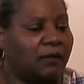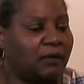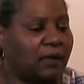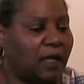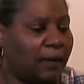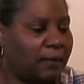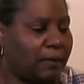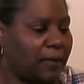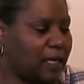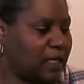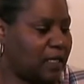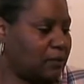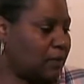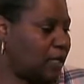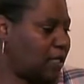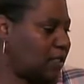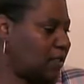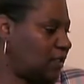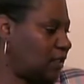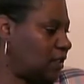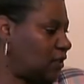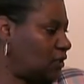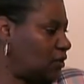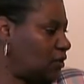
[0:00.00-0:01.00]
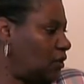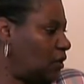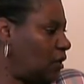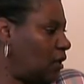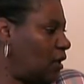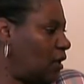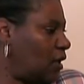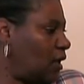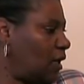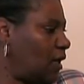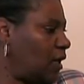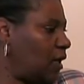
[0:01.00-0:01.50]
now my, my sister
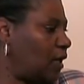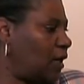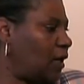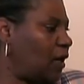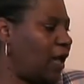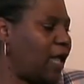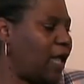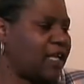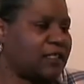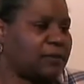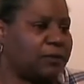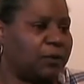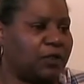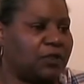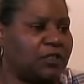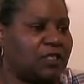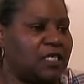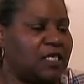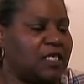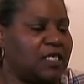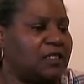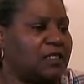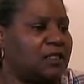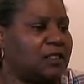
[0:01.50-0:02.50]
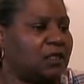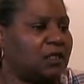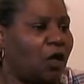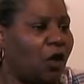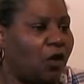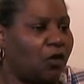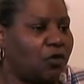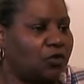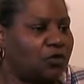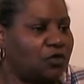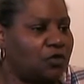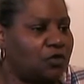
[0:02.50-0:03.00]
her her expertise is the
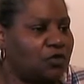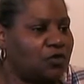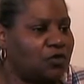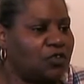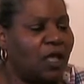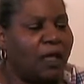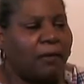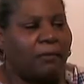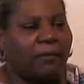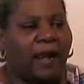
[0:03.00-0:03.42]
oduns